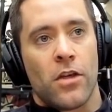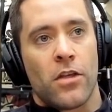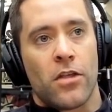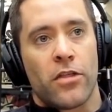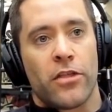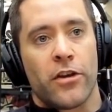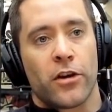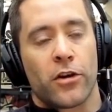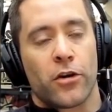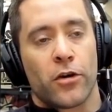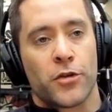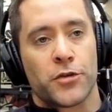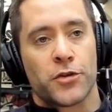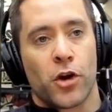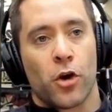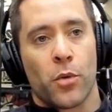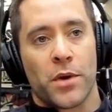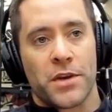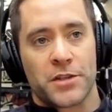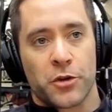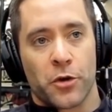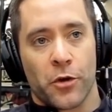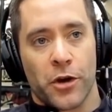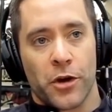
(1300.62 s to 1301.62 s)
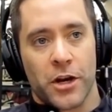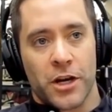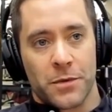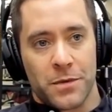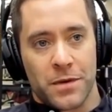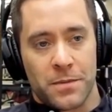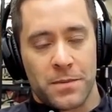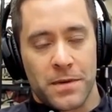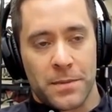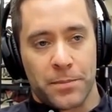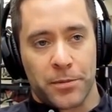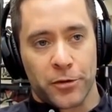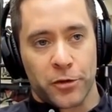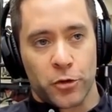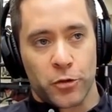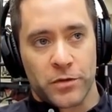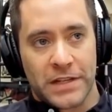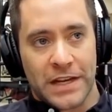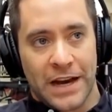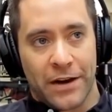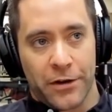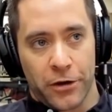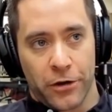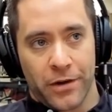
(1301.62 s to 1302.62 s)
there is always going to be people who
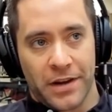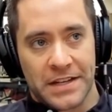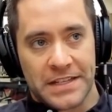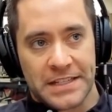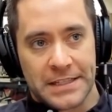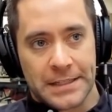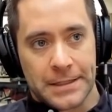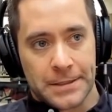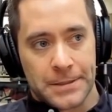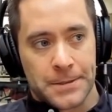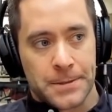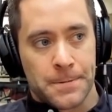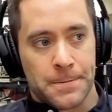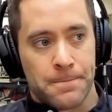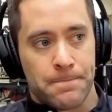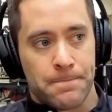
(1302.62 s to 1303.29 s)
doubt your ideas.